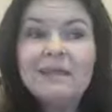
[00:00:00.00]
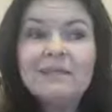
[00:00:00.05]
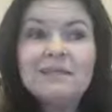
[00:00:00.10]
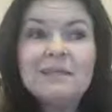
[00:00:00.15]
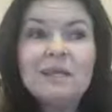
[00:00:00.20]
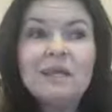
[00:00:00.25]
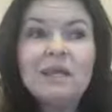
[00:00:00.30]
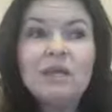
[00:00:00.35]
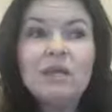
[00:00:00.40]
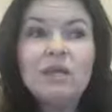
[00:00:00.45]

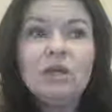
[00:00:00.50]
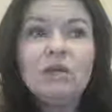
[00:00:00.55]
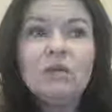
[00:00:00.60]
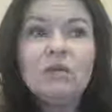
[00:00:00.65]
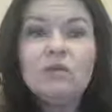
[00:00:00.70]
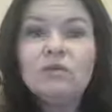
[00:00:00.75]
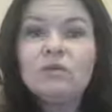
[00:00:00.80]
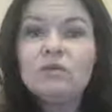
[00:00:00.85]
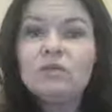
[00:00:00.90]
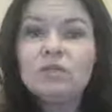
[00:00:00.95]
It's a
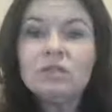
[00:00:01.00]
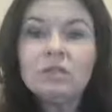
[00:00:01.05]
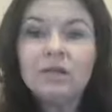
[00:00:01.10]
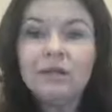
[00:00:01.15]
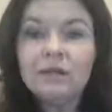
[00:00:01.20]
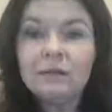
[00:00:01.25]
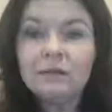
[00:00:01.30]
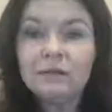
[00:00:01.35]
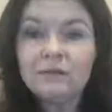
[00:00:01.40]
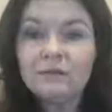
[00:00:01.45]
huge
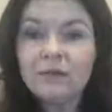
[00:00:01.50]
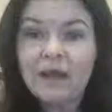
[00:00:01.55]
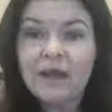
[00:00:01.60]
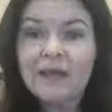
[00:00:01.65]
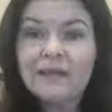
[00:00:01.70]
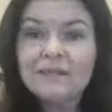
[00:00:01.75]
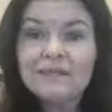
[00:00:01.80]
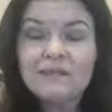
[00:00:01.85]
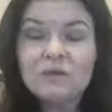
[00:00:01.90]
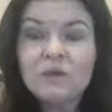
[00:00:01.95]
deal, right?